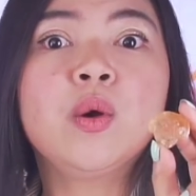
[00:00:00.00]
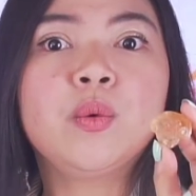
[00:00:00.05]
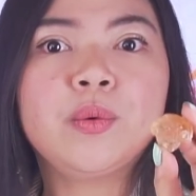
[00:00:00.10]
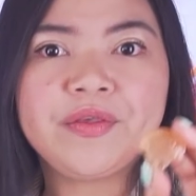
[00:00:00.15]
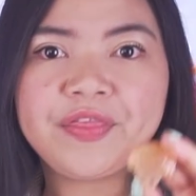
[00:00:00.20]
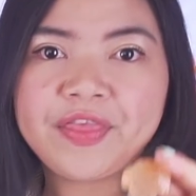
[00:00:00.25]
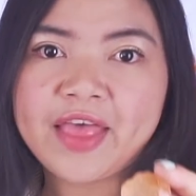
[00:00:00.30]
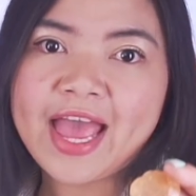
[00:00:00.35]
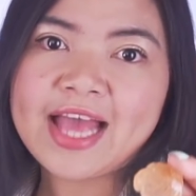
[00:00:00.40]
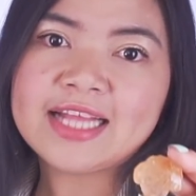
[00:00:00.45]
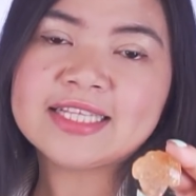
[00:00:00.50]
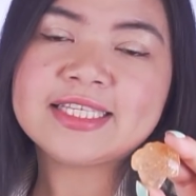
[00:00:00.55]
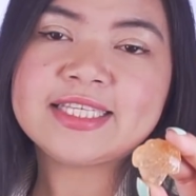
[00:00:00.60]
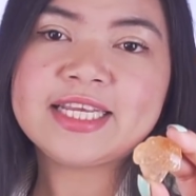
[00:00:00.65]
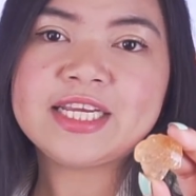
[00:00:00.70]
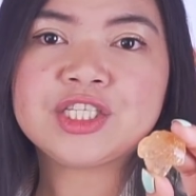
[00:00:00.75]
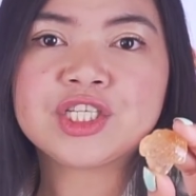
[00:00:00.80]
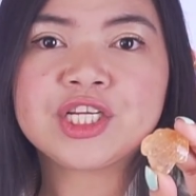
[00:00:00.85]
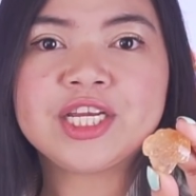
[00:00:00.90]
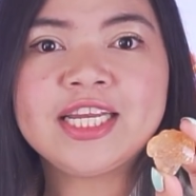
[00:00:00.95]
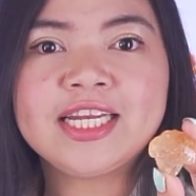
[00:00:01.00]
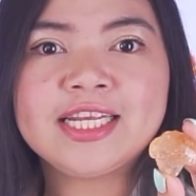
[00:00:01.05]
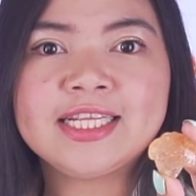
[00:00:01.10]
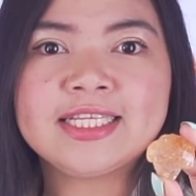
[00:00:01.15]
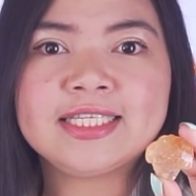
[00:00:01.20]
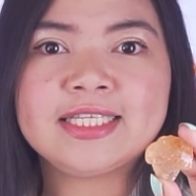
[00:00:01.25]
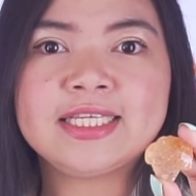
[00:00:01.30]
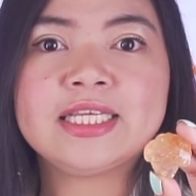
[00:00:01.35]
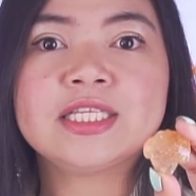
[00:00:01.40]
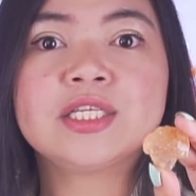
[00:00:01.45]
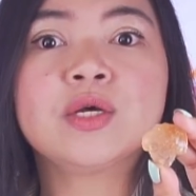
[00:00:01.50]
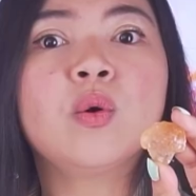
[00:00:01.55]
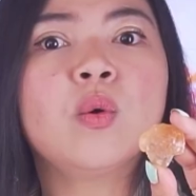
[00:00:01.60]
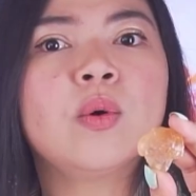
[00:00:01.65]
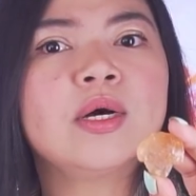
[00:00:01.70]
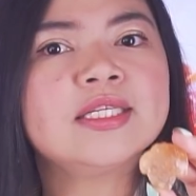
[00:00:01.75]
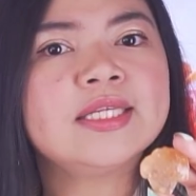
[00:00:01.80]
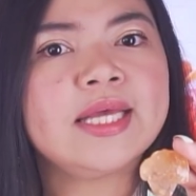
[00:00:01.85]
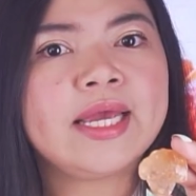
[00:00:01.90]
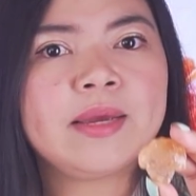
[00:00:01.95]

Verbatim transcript: with end-stage kidney disease who was